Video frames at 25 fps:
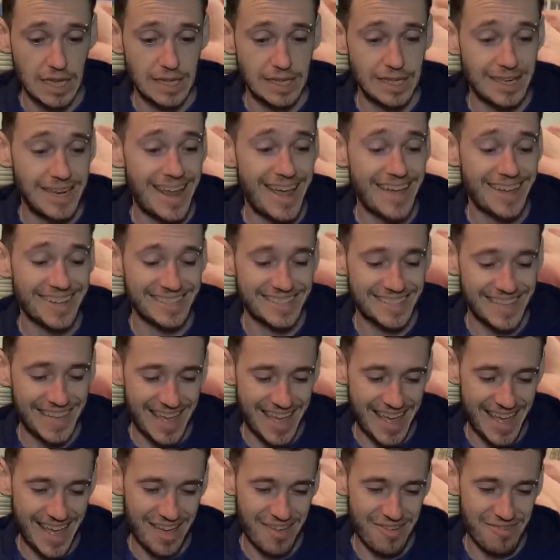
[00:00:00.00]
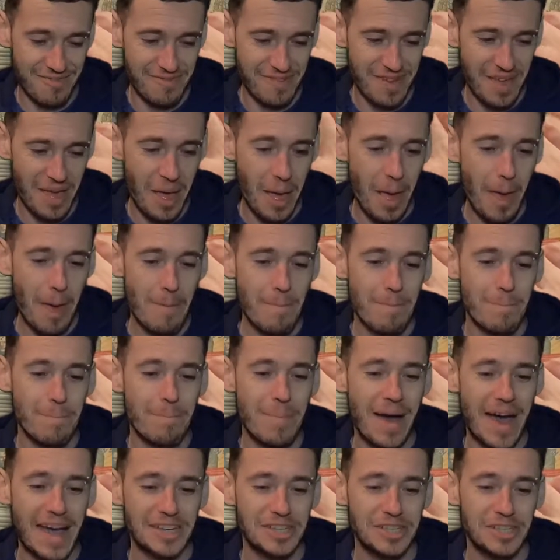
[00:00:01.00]
Next I have
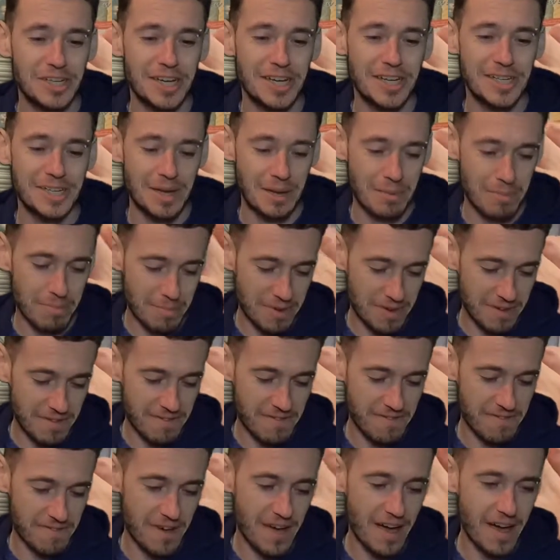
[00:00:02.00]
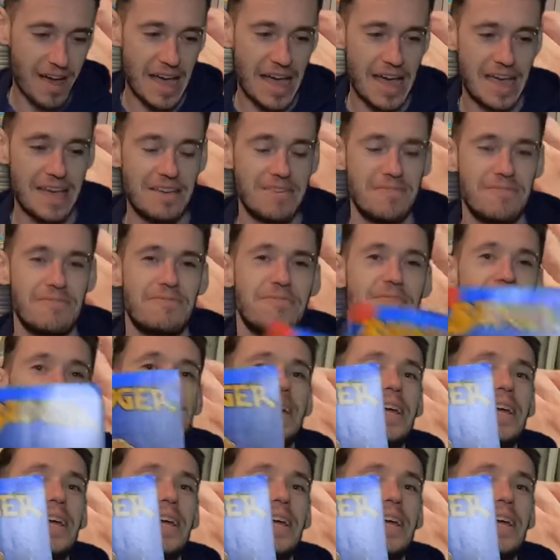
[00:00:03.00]
Badger number 5.